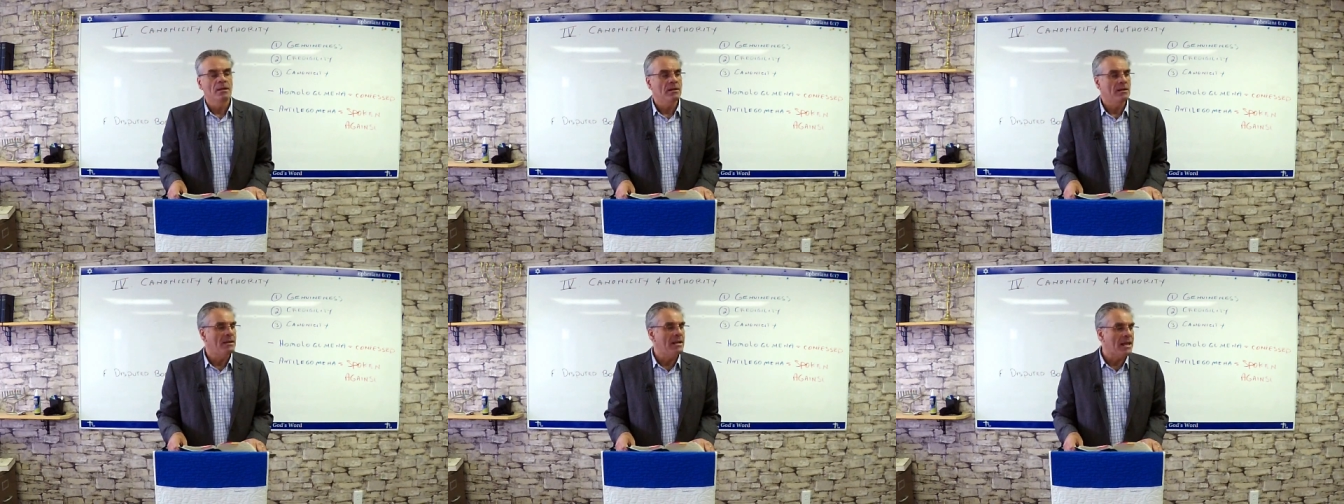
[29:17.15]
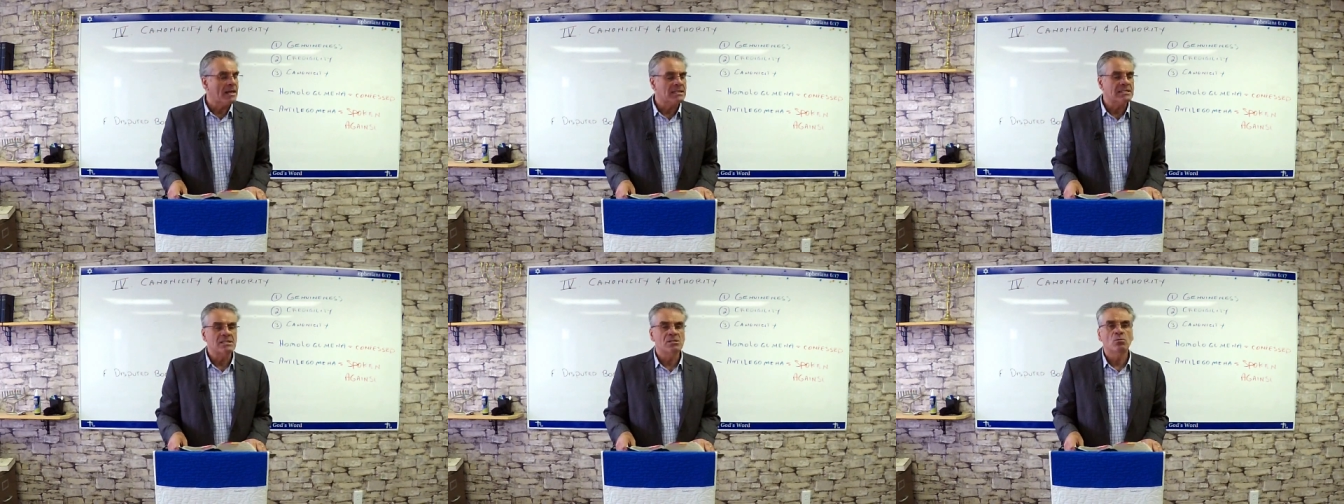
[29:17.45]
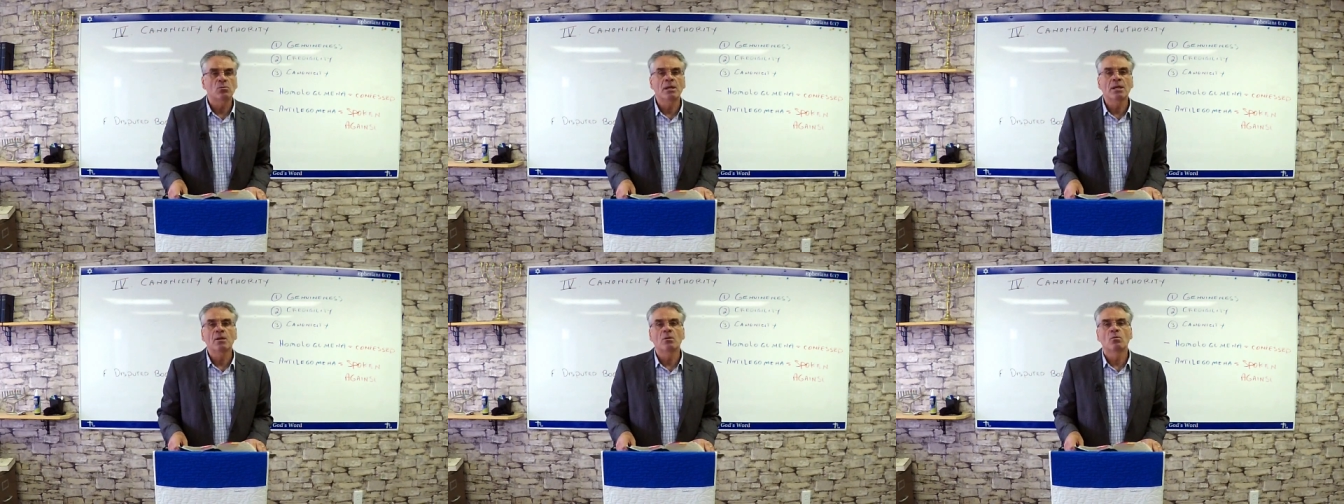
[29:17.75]
Next
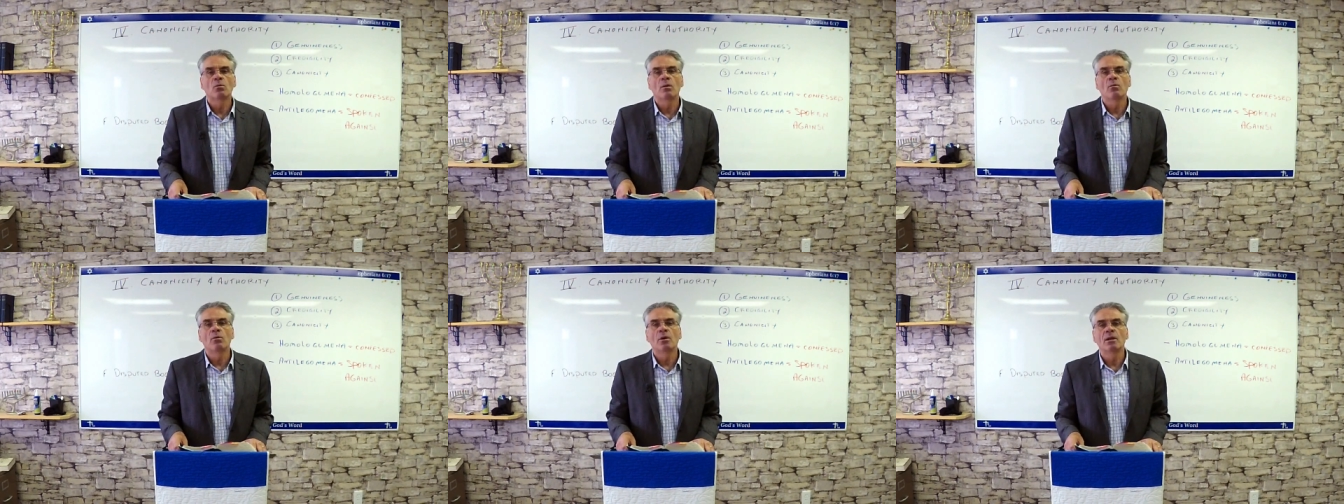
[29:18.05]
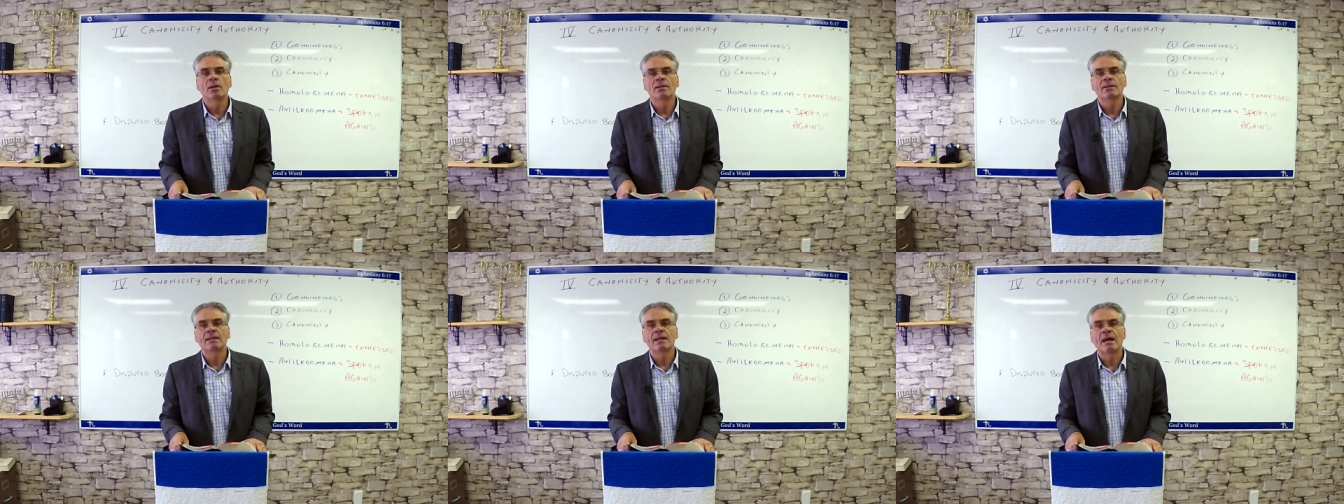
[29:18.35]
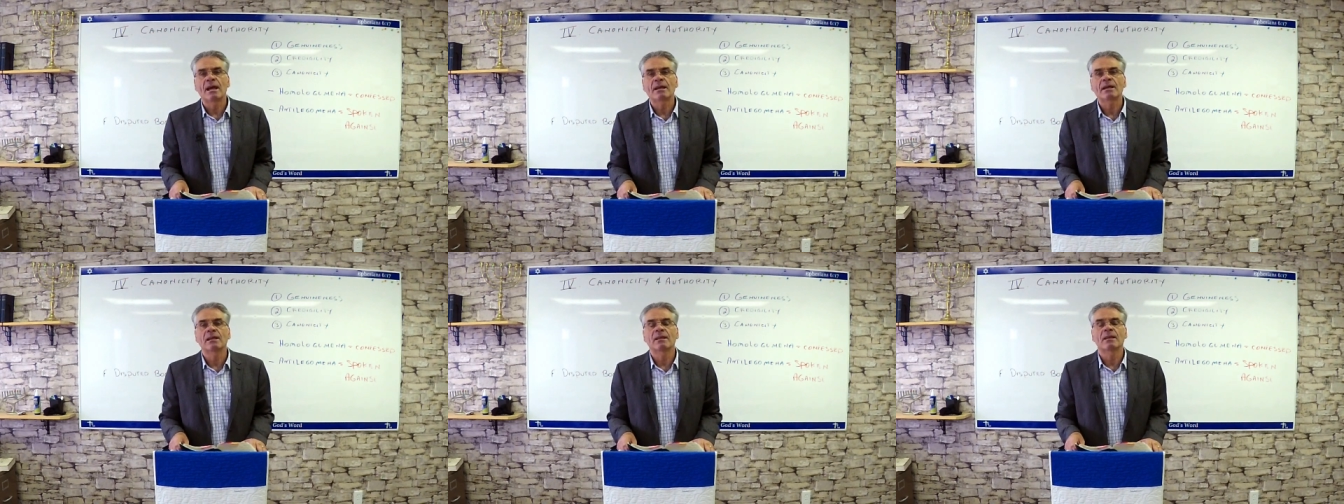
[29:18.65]
week, we will
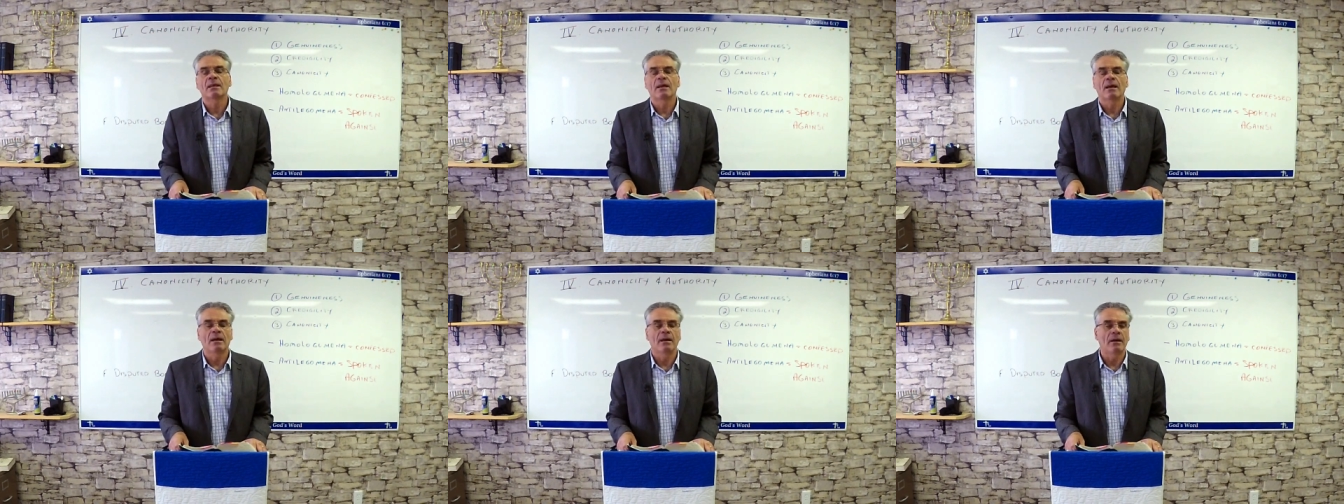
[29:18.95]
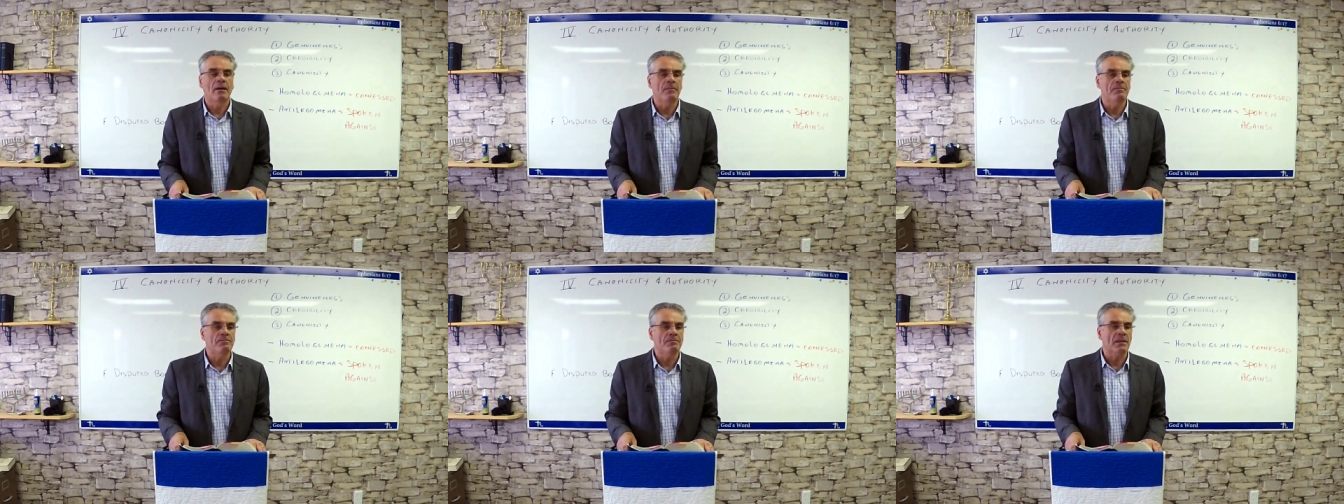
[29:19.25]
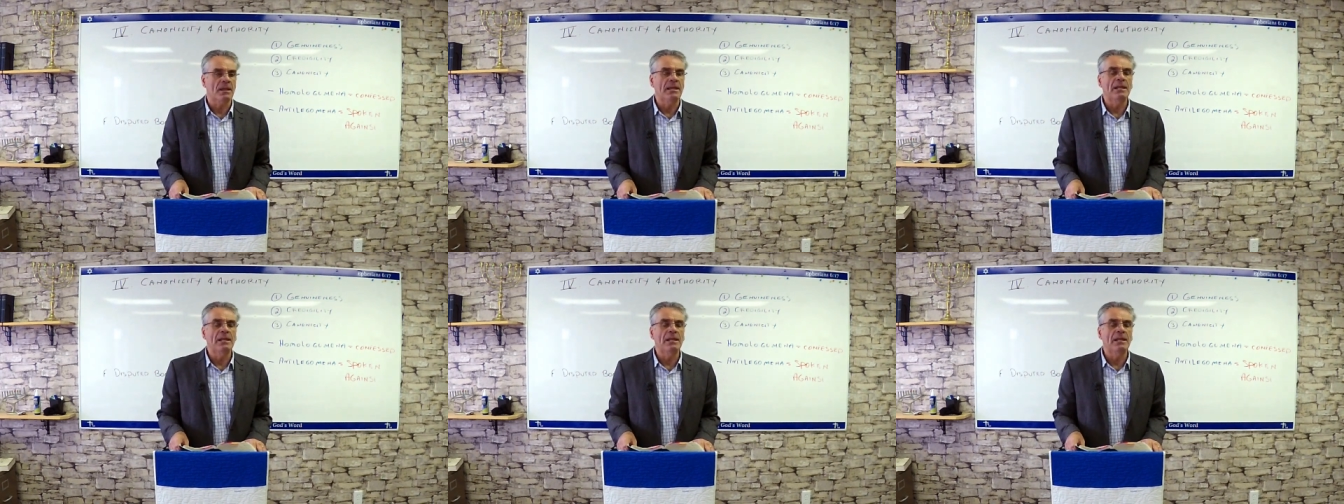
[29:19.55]
attack um,